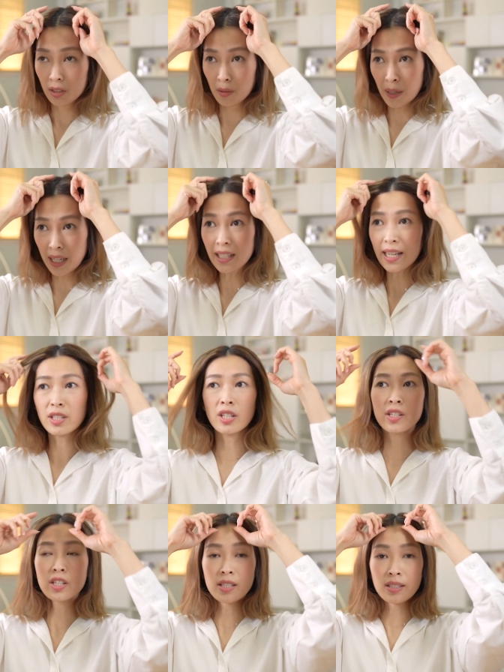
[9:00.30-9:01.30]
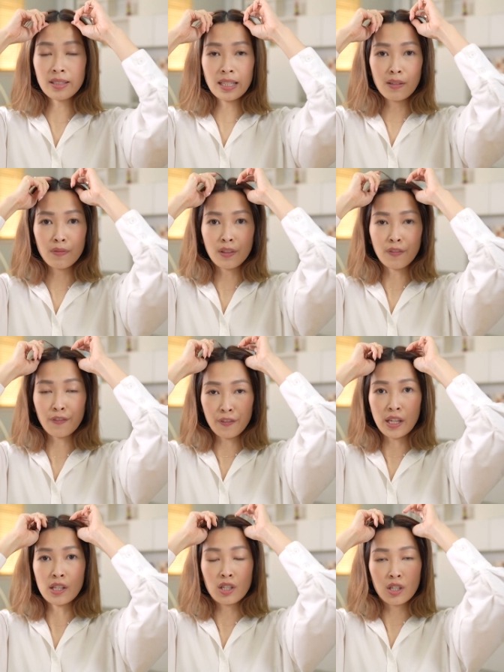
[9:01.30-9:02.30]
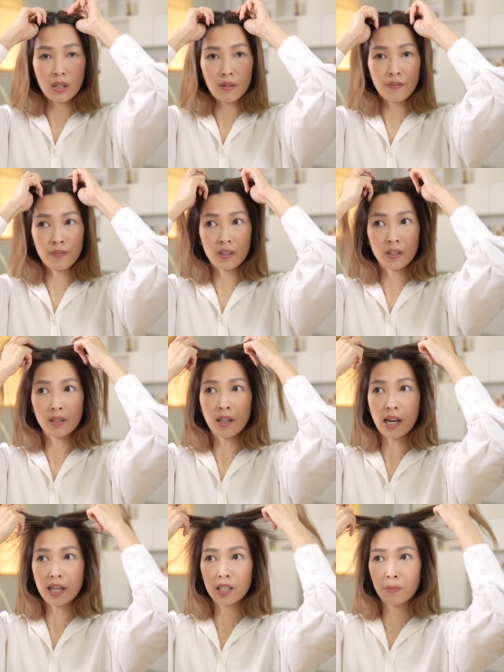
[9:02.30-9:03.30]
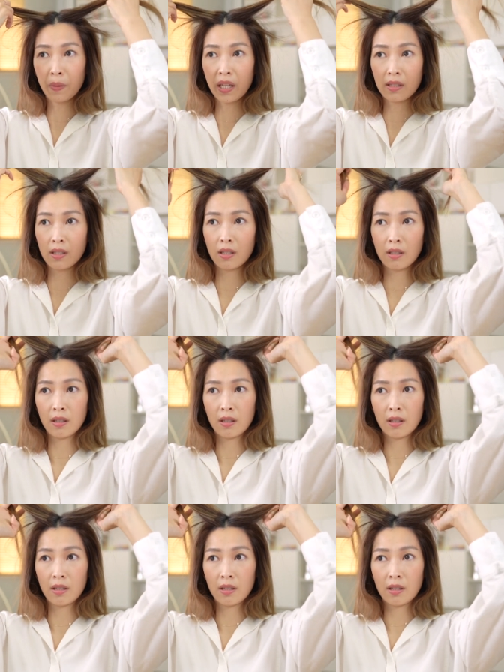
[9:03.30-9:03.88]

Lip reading: you might like to just leave the fringe for the last bit.